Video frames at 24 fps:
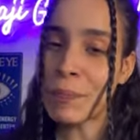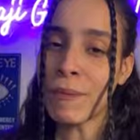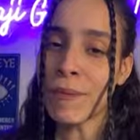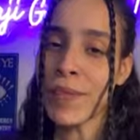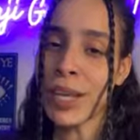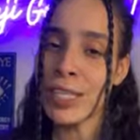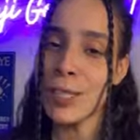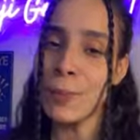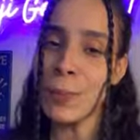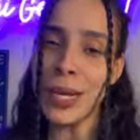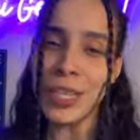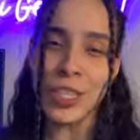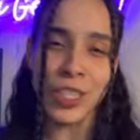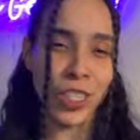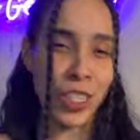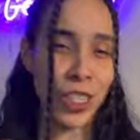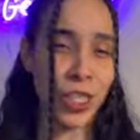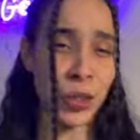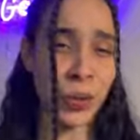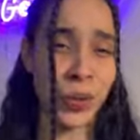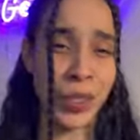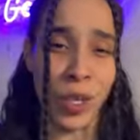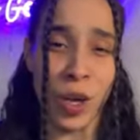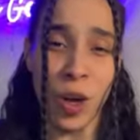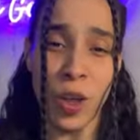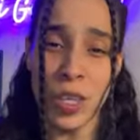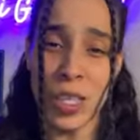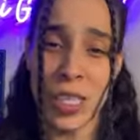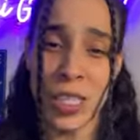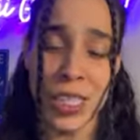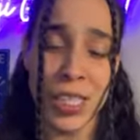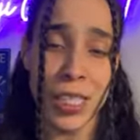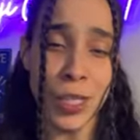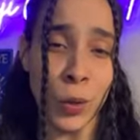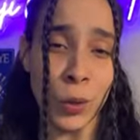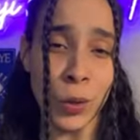Especially during all
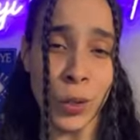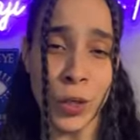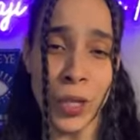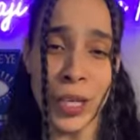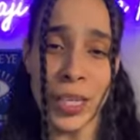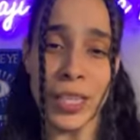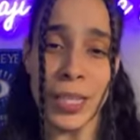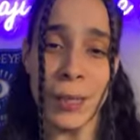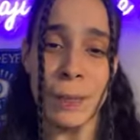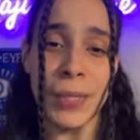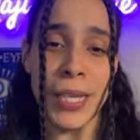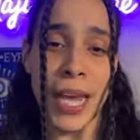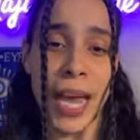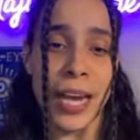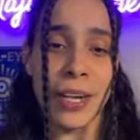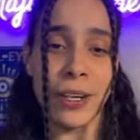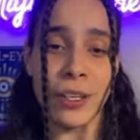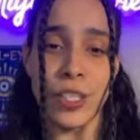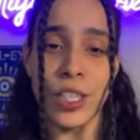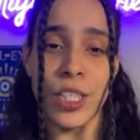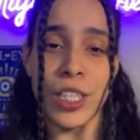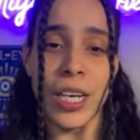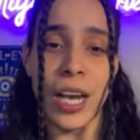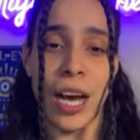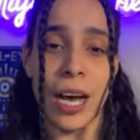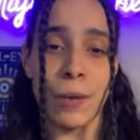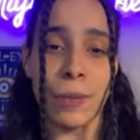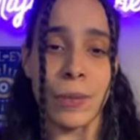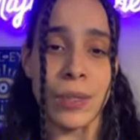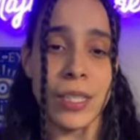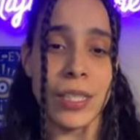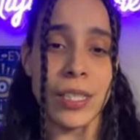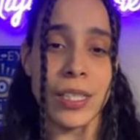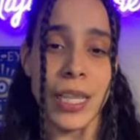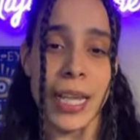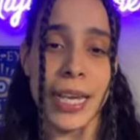this solar eclipse energy, I
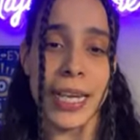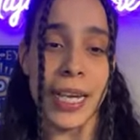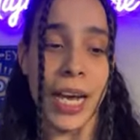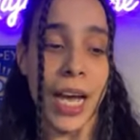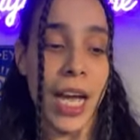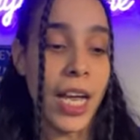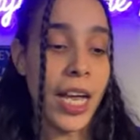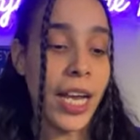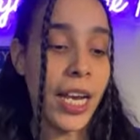was like